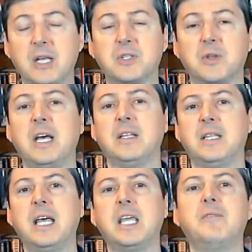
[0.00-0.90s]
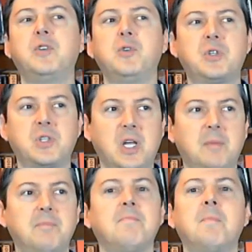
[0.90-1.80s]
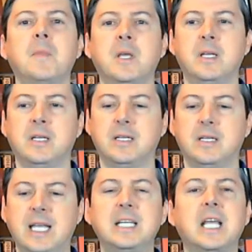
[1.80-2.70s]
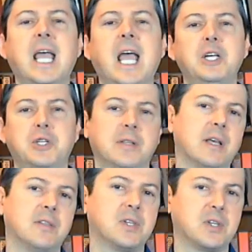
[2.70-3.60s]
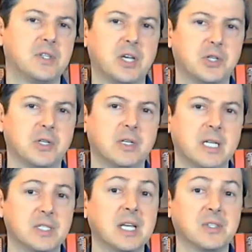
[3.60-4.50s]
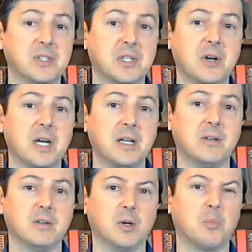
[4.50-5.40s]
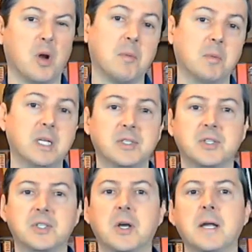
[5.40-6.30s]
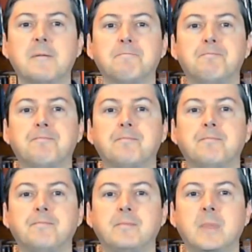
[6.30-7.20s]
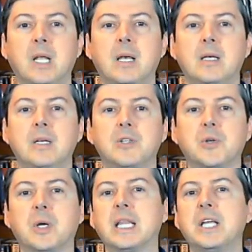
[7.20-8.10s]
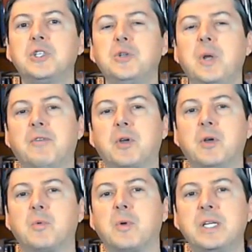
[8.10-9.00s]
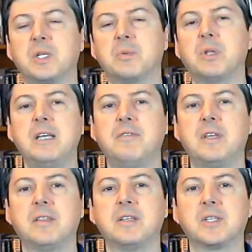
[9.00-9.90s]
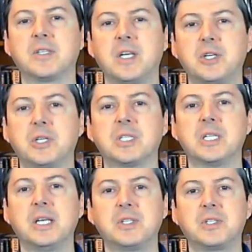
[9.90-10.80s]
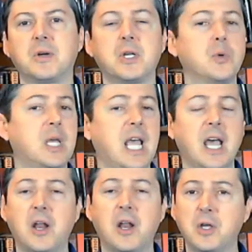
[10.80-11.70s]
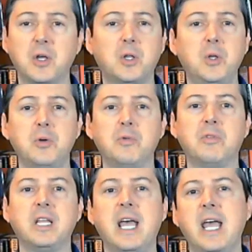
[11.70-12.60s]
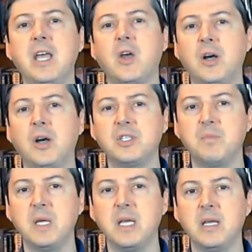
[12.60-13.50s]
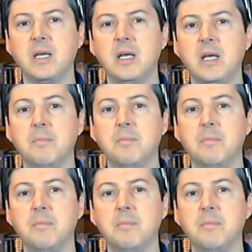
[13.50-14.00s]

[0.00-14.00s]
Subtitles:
Okay, so that gives you some indication that the succession is necessary, or probably necessary. So unless you have a good reason to believe that the succession is necessary, you cannot conclude that A caused B